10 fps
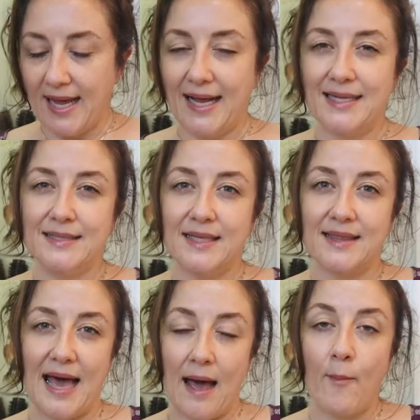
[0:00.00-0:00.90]
and
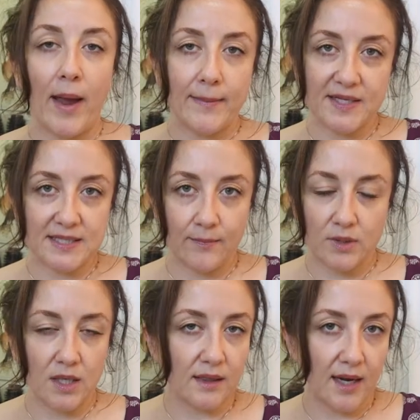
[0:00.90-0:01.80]
that might be
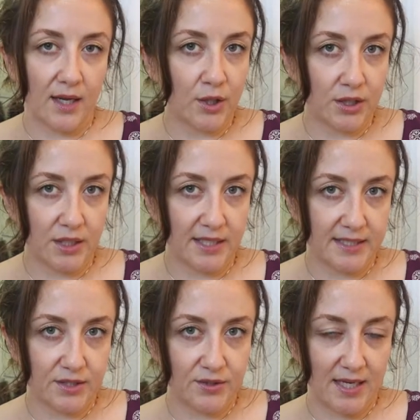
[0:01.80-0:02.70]
something that I could look
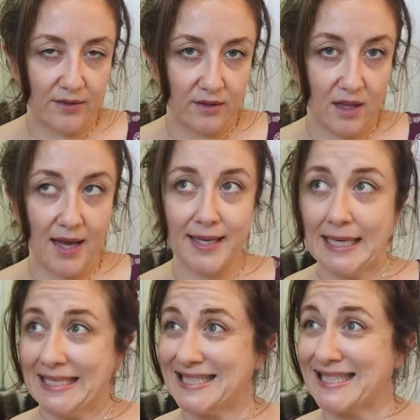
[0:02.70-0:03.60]
into down the line.
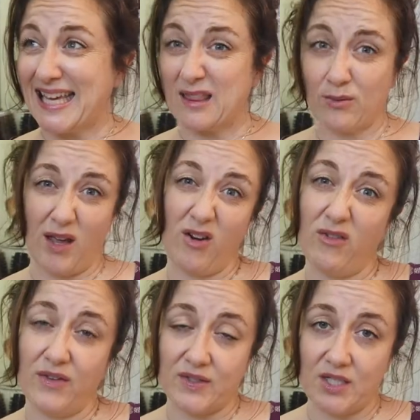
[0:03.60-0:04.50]
It's like
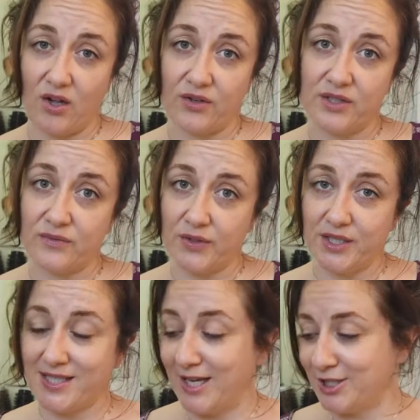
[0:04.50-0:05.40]
$350 for
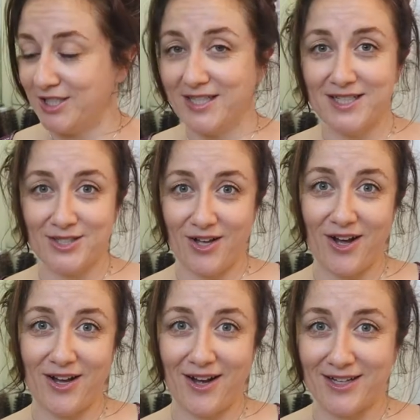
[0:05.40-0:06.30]
a session I
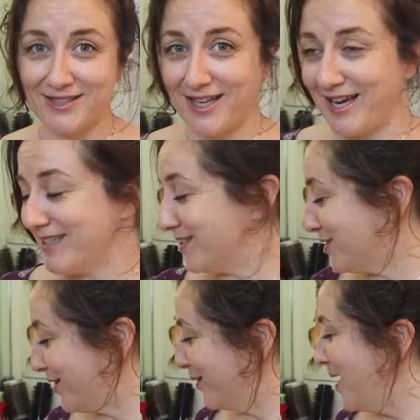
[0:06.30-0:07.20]
saw online
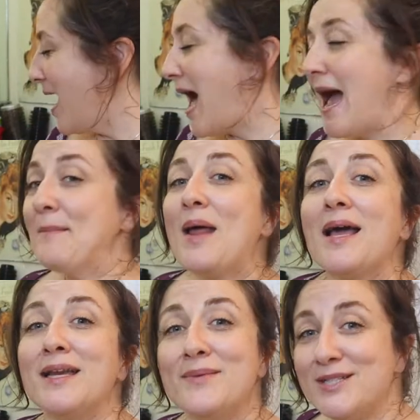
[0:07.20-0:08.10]
so I'm
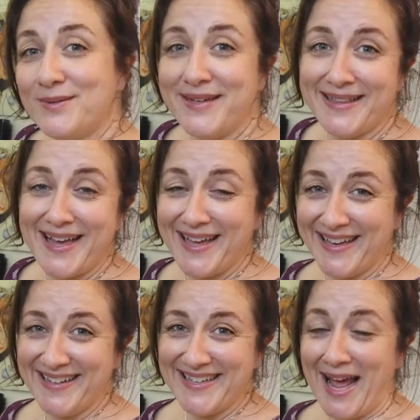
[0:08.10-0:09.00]
not going to be doing that
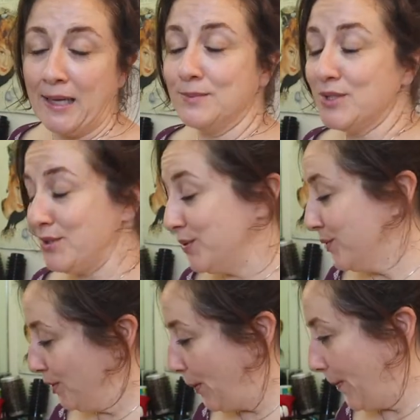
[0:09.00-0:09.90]
anytime
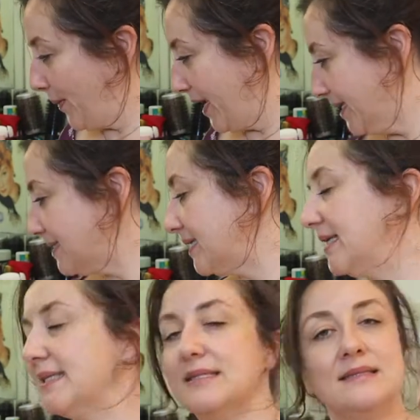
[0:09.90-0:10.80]
soon but
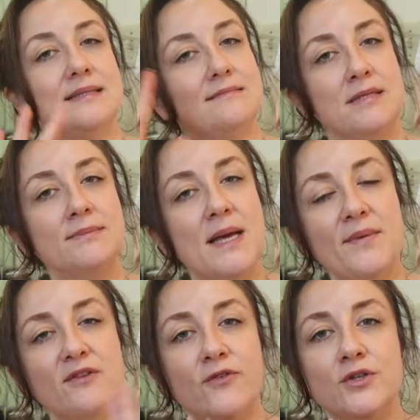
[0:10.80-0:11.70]
in
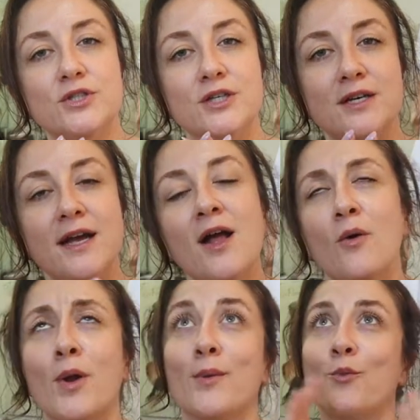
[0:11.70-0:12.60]
sometime in the future
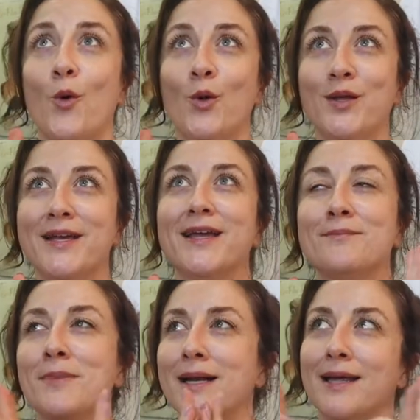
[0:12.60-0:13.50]
when I'm rolling
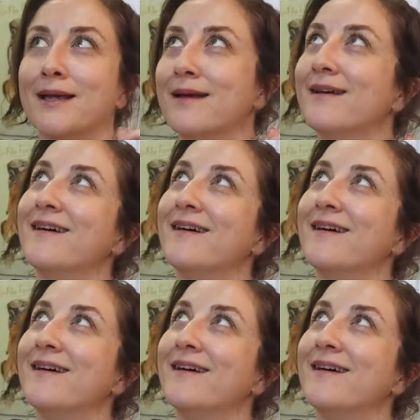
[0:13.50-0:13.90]
in money